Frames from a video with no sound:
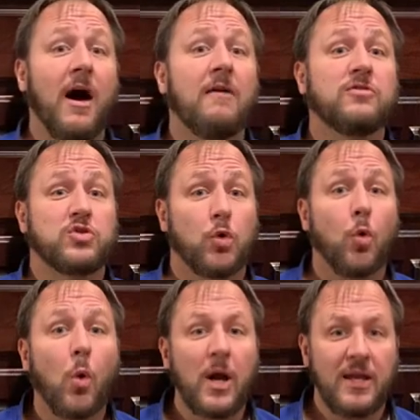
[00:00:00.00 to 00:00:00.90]
of
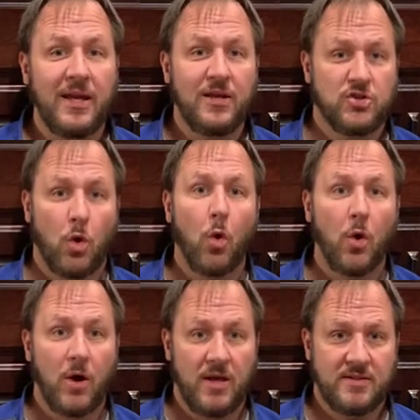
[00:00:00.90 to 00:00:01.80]
20
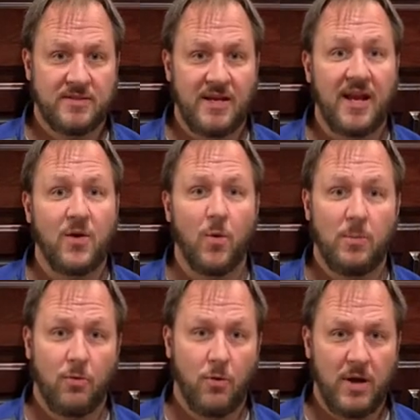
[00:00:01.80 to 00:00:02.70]
toys at any
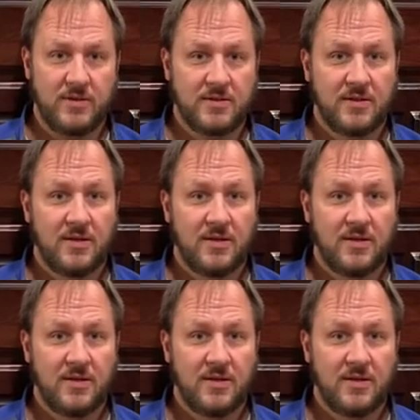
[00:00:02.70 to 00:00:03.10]
one point.